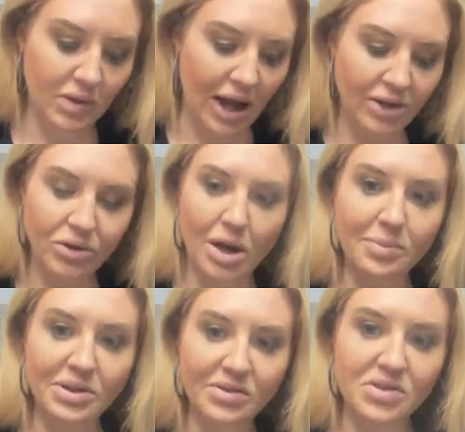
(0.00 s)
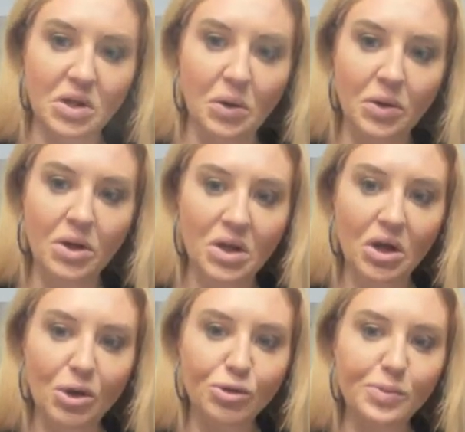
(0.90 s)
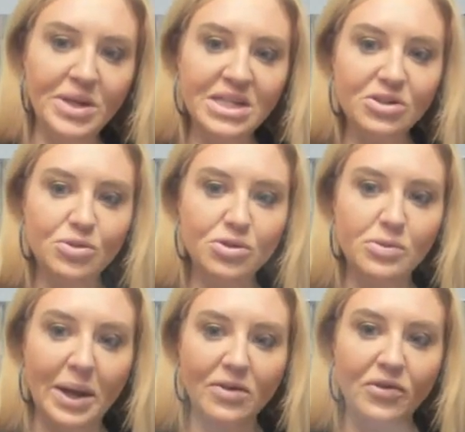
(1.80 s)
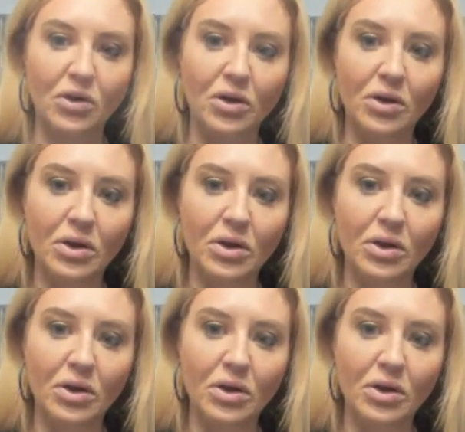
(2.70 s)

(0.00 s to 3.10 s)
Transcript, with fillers: I do not believe so. Who's being disrespectful?